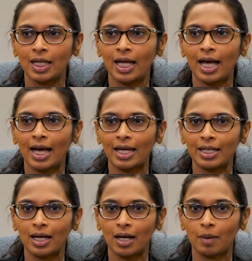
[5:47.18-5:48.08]
And
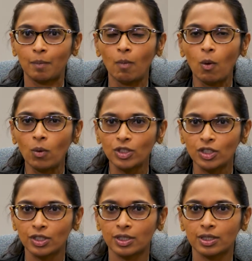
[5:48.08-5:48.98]

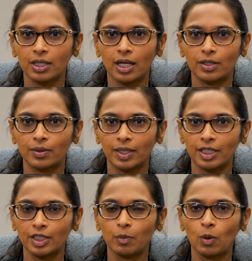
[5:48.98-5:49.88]
most
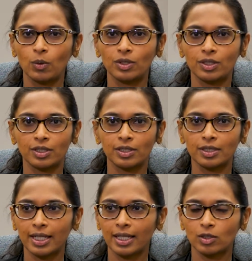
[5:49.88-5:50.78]
countries, most
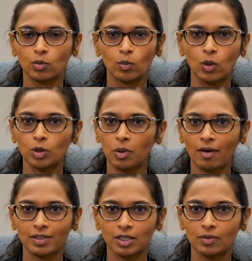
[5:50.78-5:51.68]
states, most
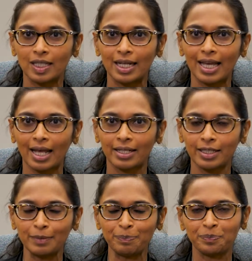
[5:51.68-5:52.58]
provinces within
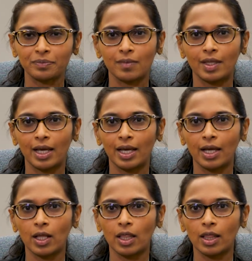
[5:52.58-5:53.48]
Canada,
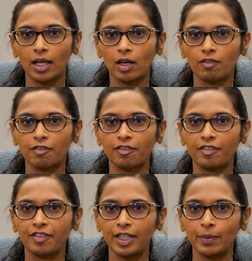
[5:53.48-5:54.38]
they think of
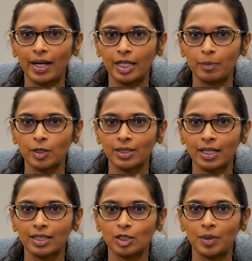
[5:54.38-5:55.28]
50 to
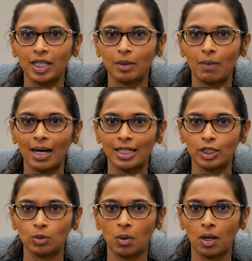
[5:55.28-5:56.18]
80% as being mild
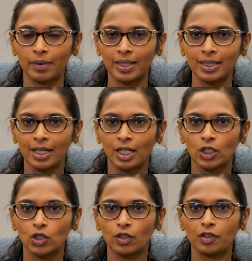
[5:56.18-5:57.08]
to moderate.
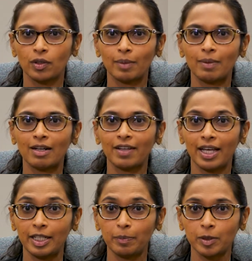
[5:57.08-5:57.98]
So if you're above
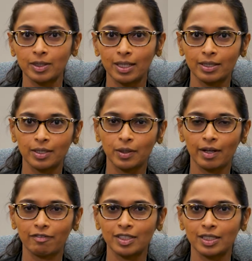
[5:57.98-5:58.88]
80% in your
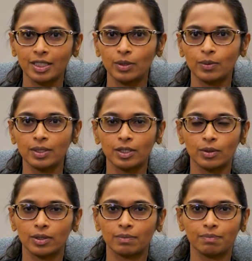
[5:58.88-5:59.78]
FVC,
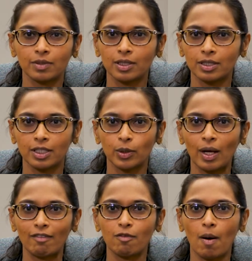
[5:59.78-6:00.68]
you're considered to
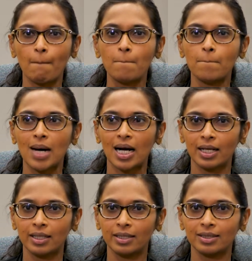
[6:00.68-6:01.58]
have
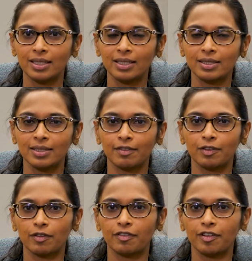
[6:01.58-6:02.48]
mild disease. If
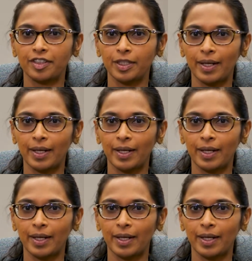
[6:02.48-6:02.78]
you're 50 to